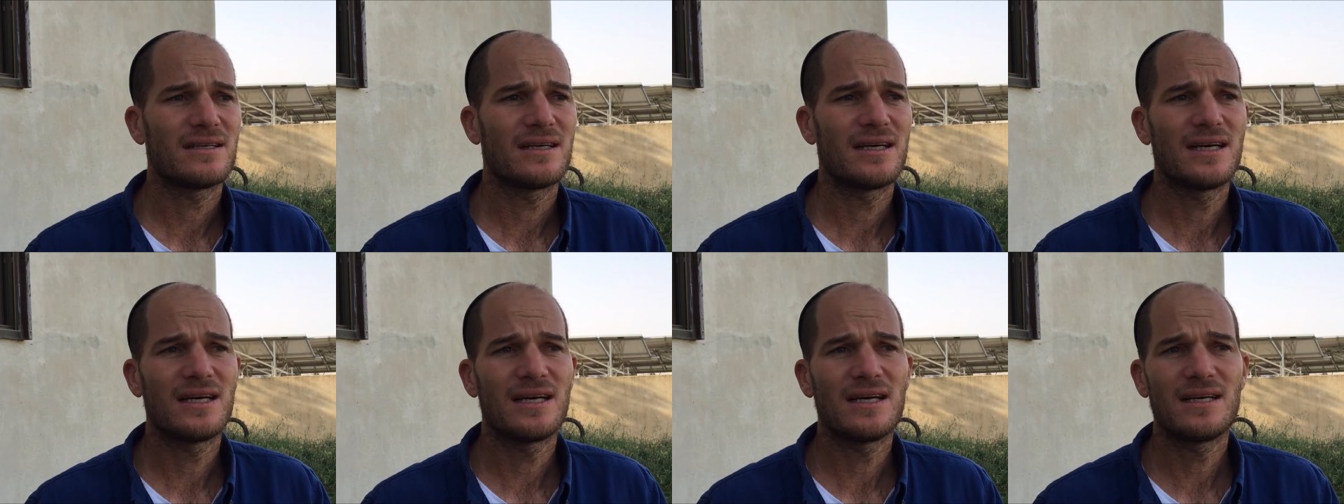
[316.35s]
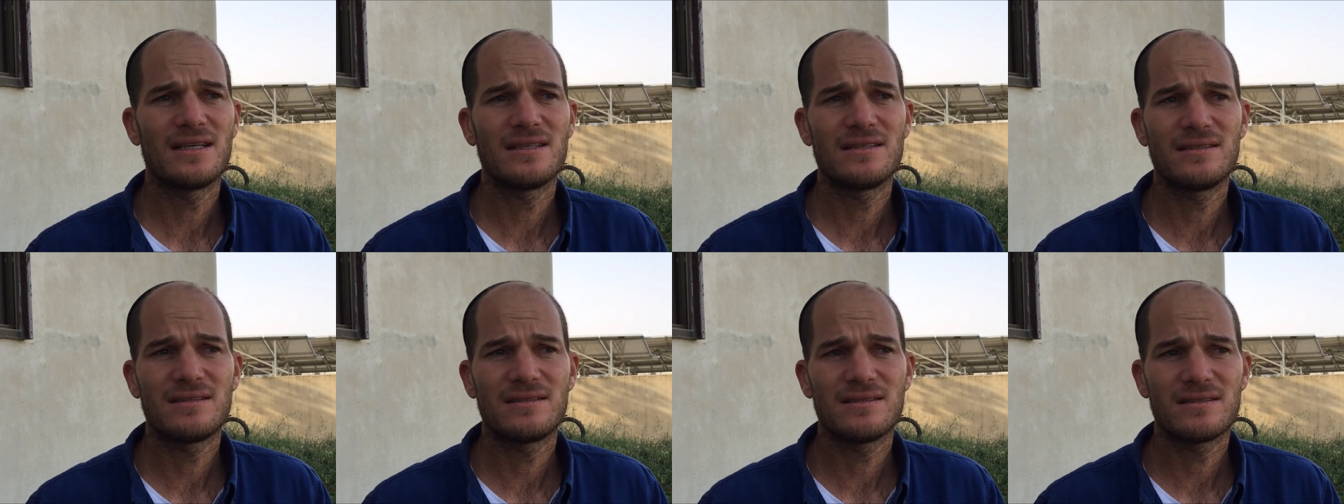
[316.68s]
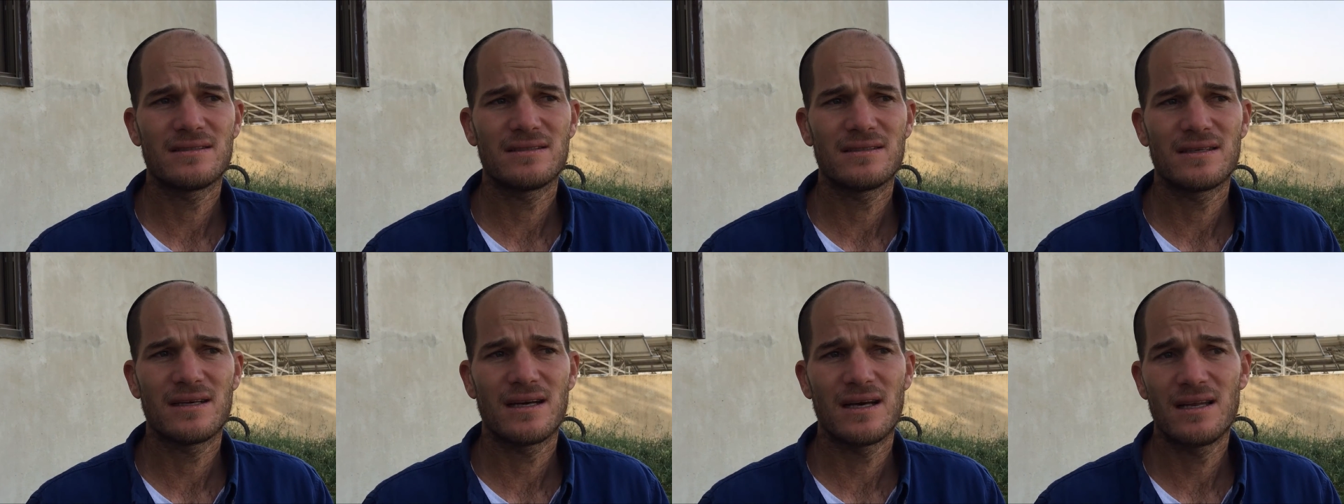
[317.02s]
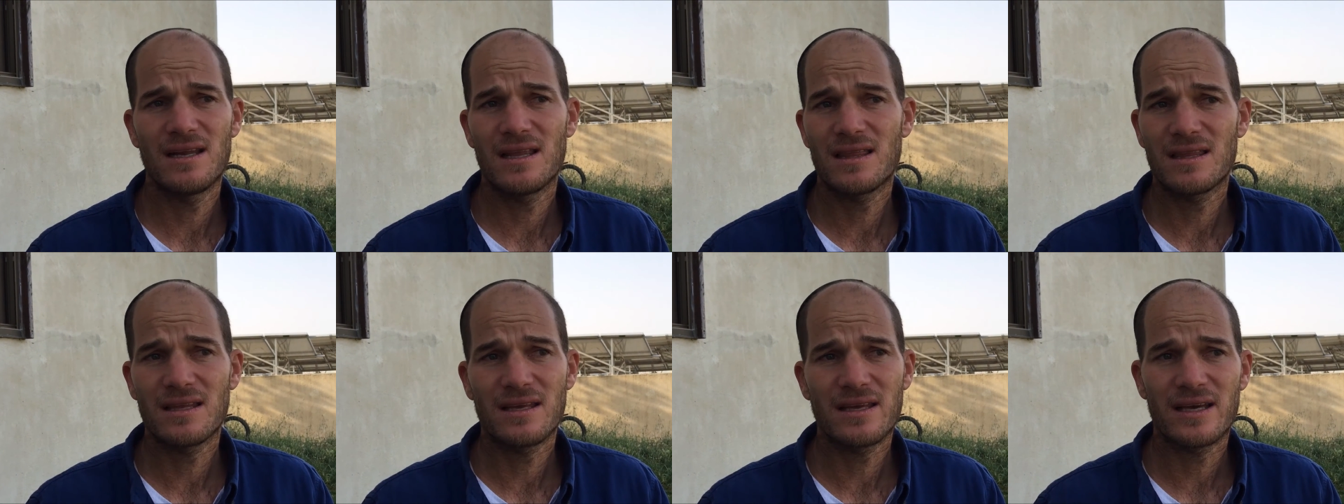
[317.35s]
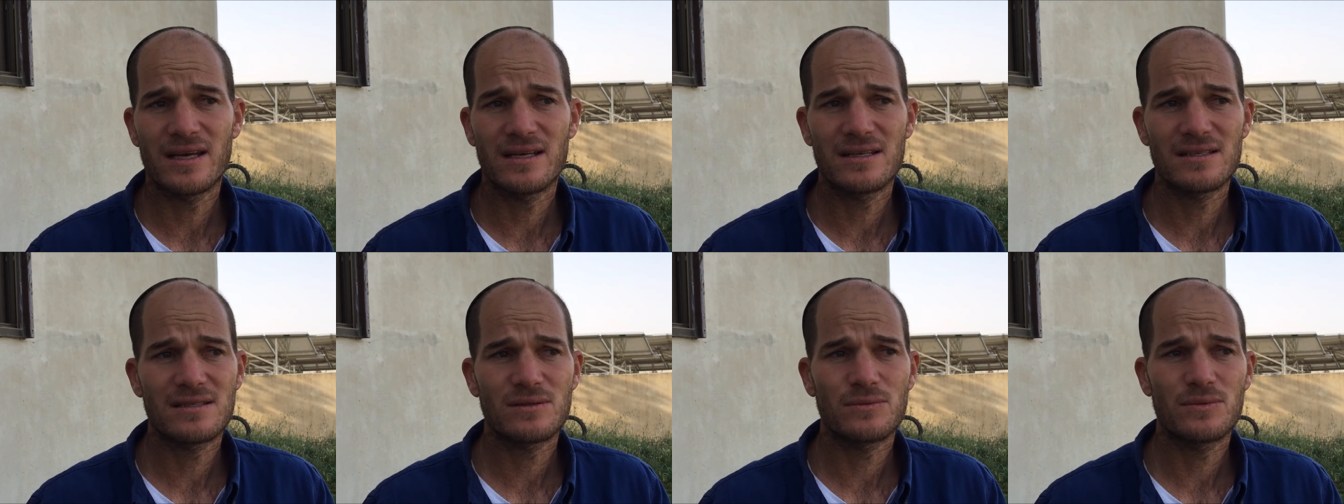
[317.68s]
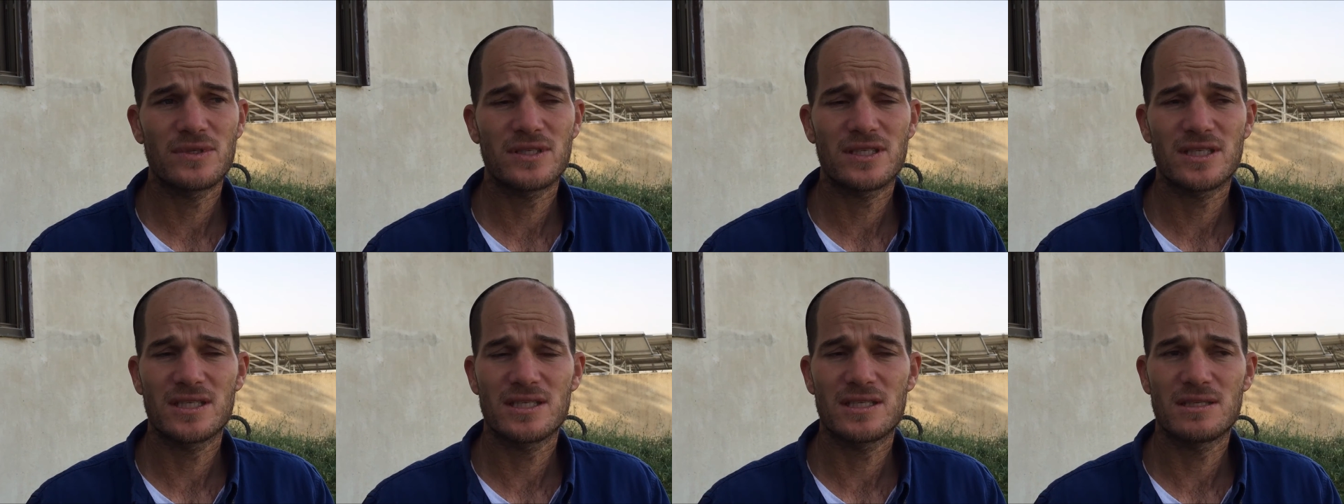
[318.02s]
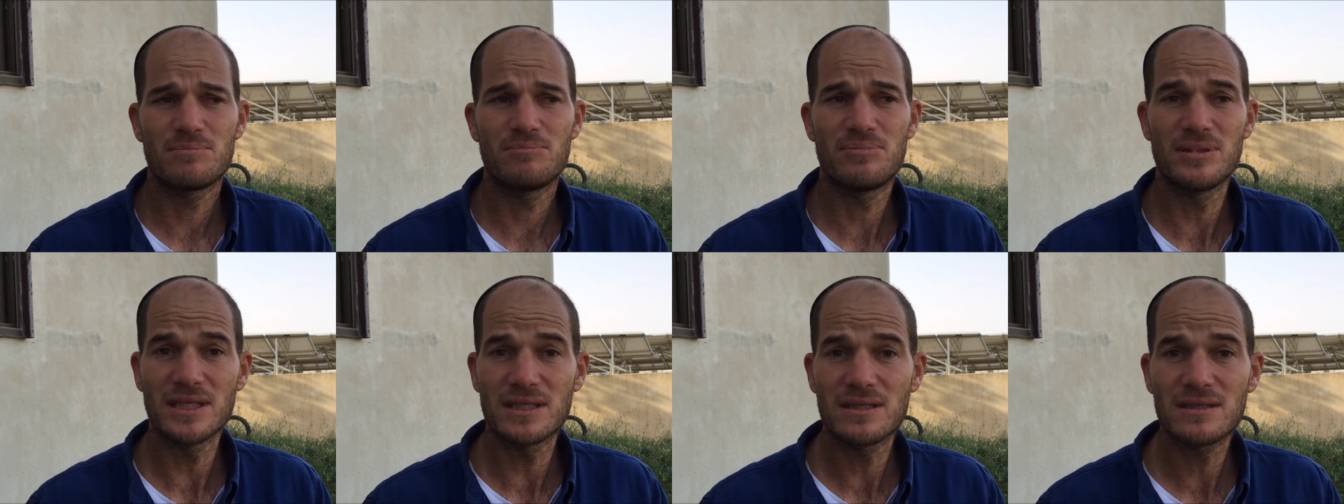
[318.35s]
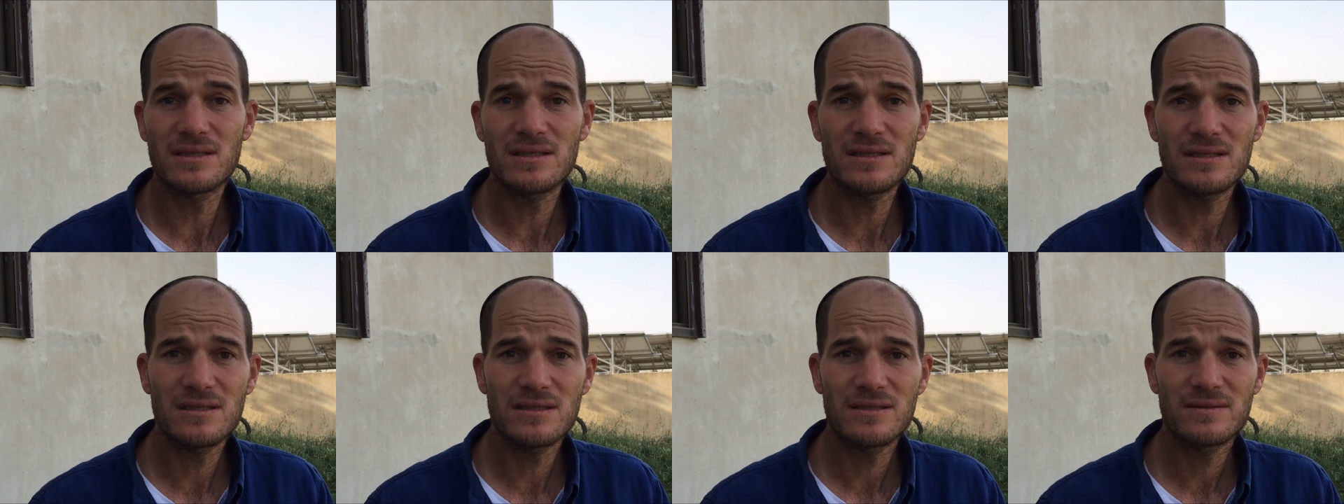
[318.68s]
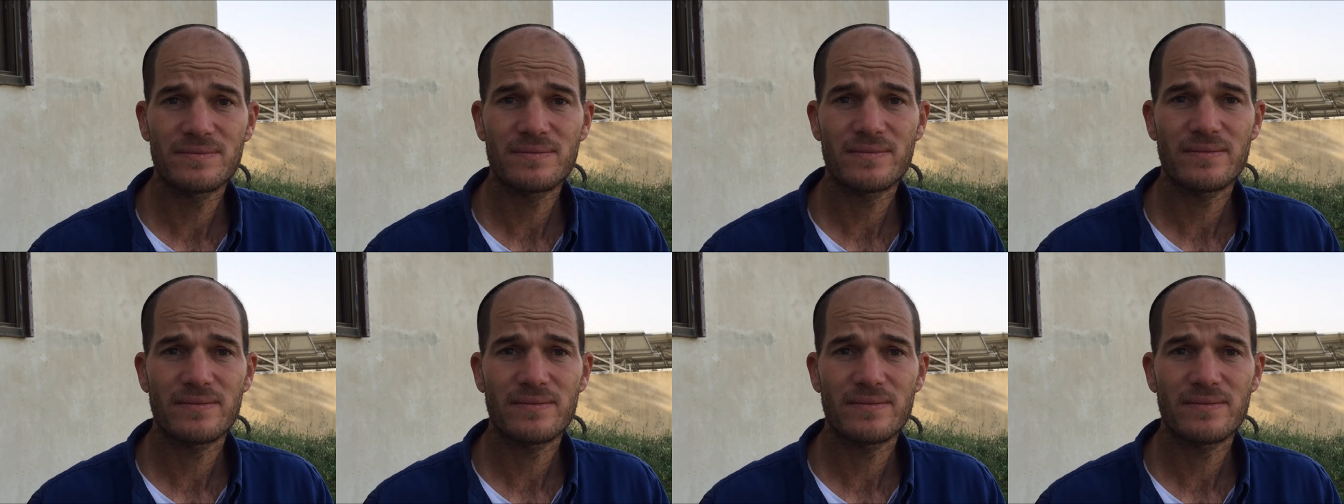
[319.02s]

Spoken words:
and anything else which is bitter,